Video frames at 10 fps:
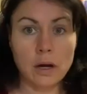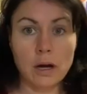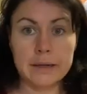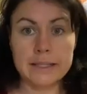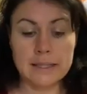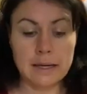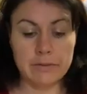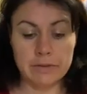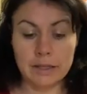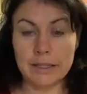all right, time
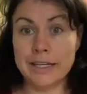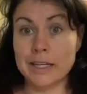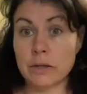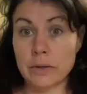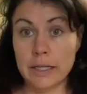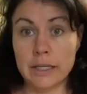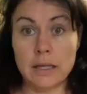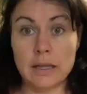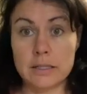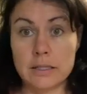for the lean and green.
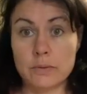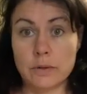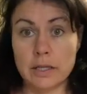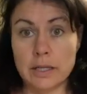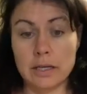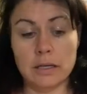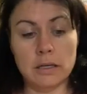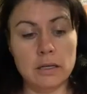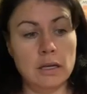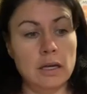This is one
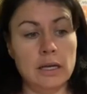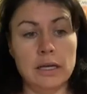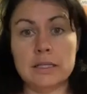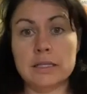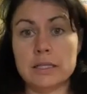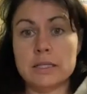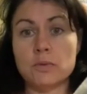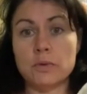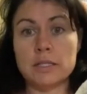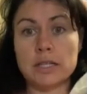of the easiest
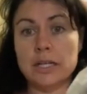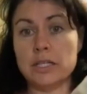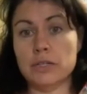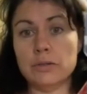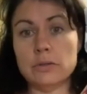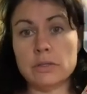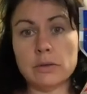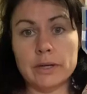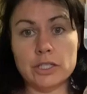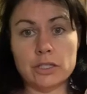ones I do. So
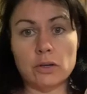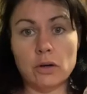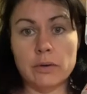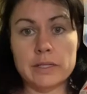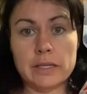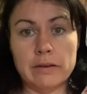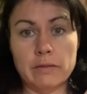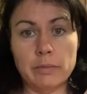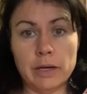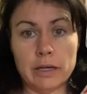I just always have a
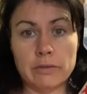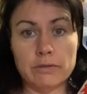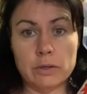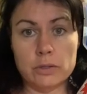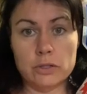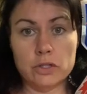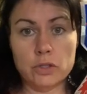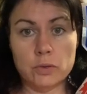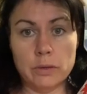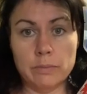bag of frozen
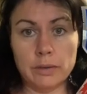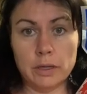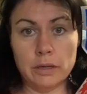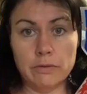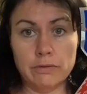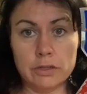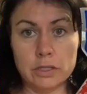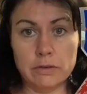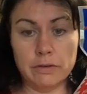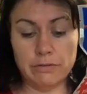shrimp in
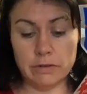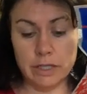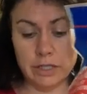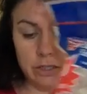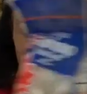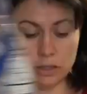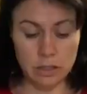the freezer